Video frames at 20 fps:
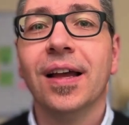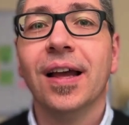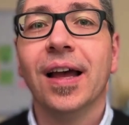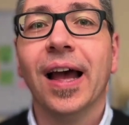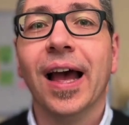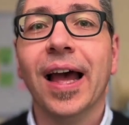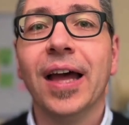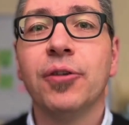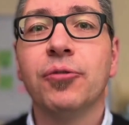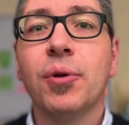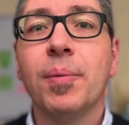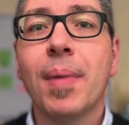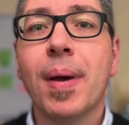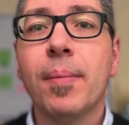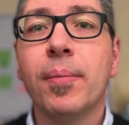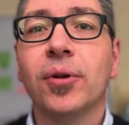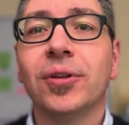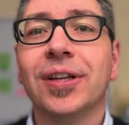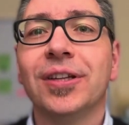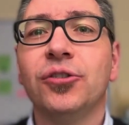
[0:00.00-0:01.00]
And
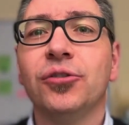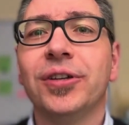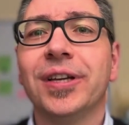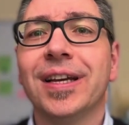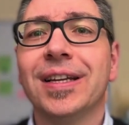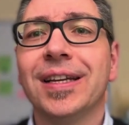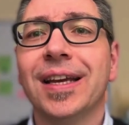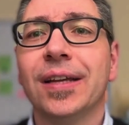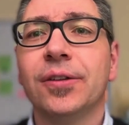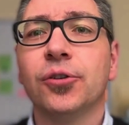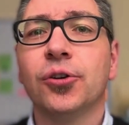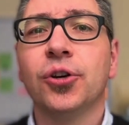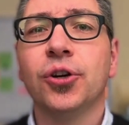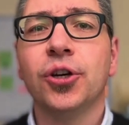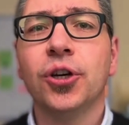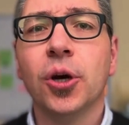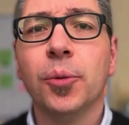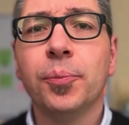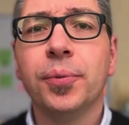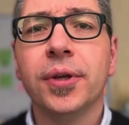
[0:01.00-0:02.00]
remember that you can get a
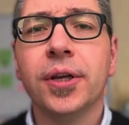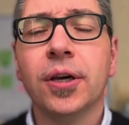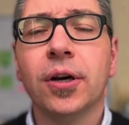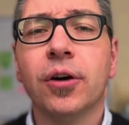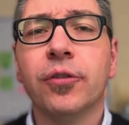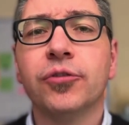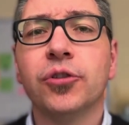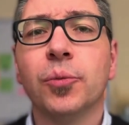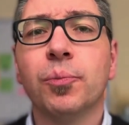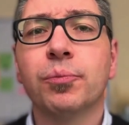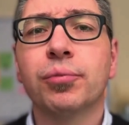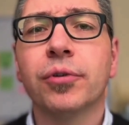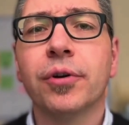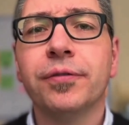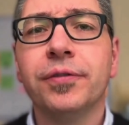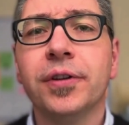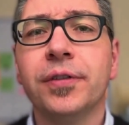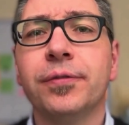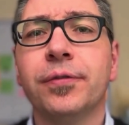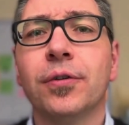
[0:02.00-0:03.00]
copy of the
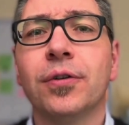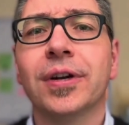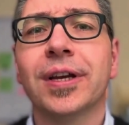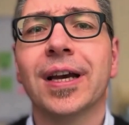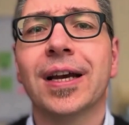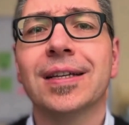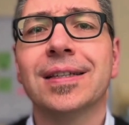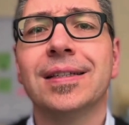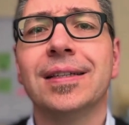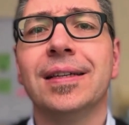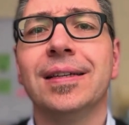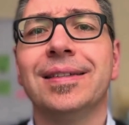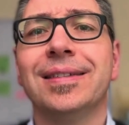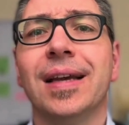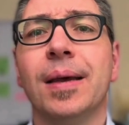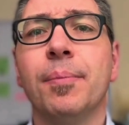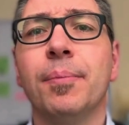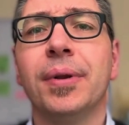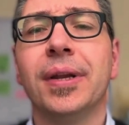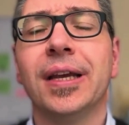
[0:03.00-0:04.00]
profit forecasting
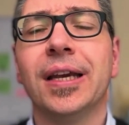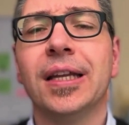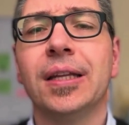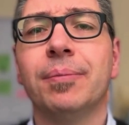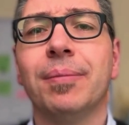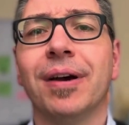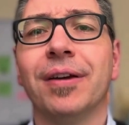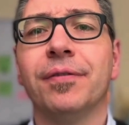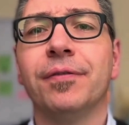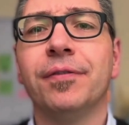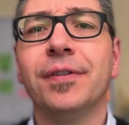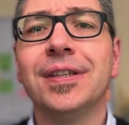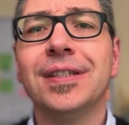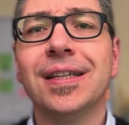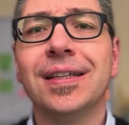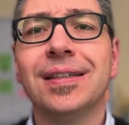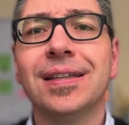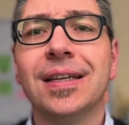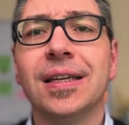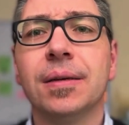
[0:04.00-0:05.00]
template by
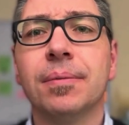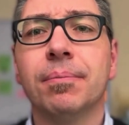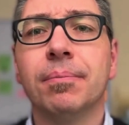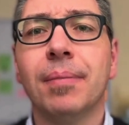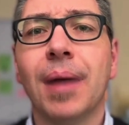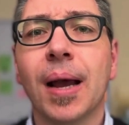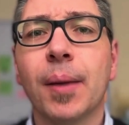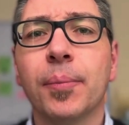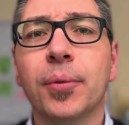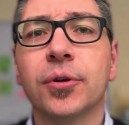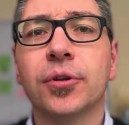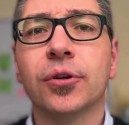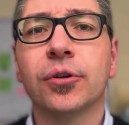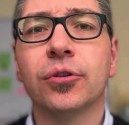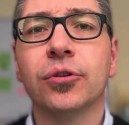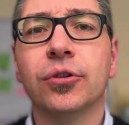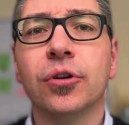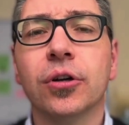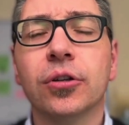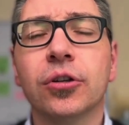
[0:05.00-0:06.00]
visiting
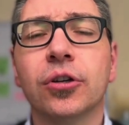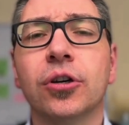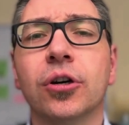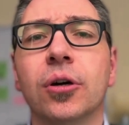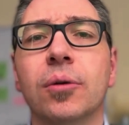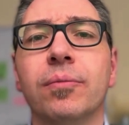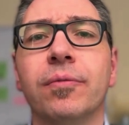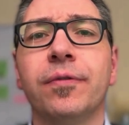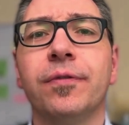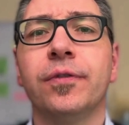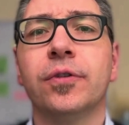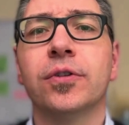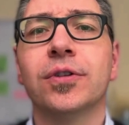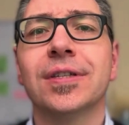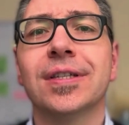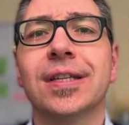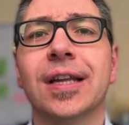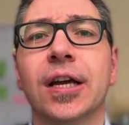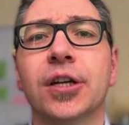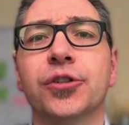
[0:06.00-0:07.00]

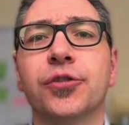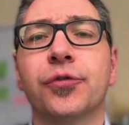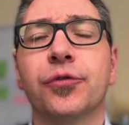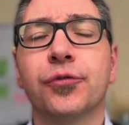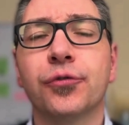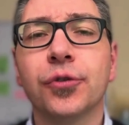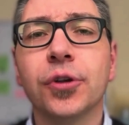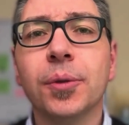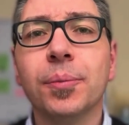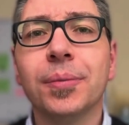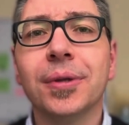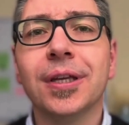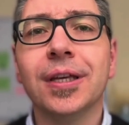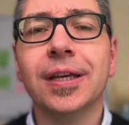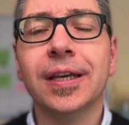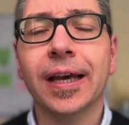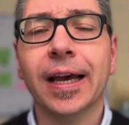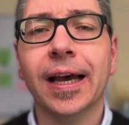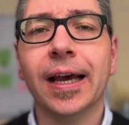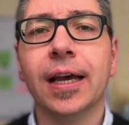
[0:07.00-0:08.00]

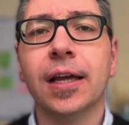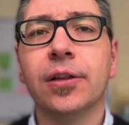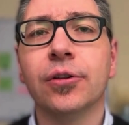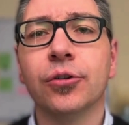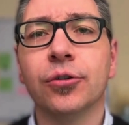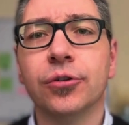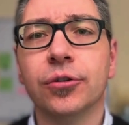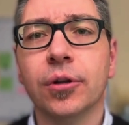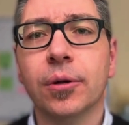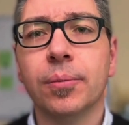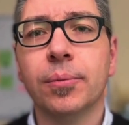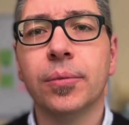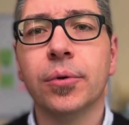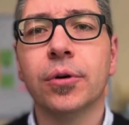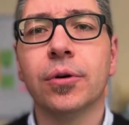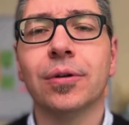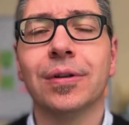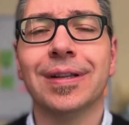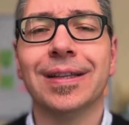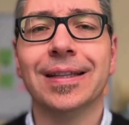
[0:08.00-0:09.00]
macpreneur.com/freebie and the
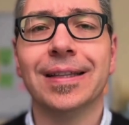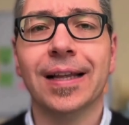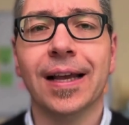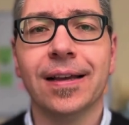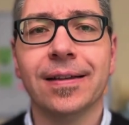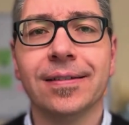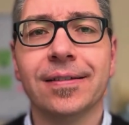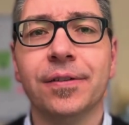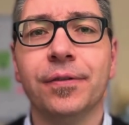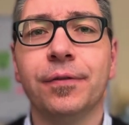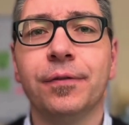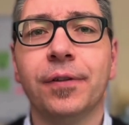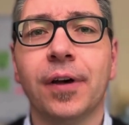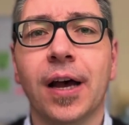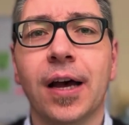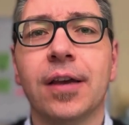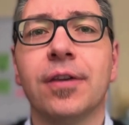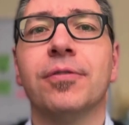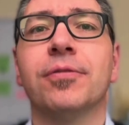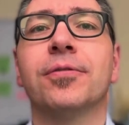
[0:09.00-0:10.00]
number
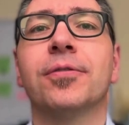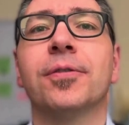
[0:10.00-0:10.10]
95.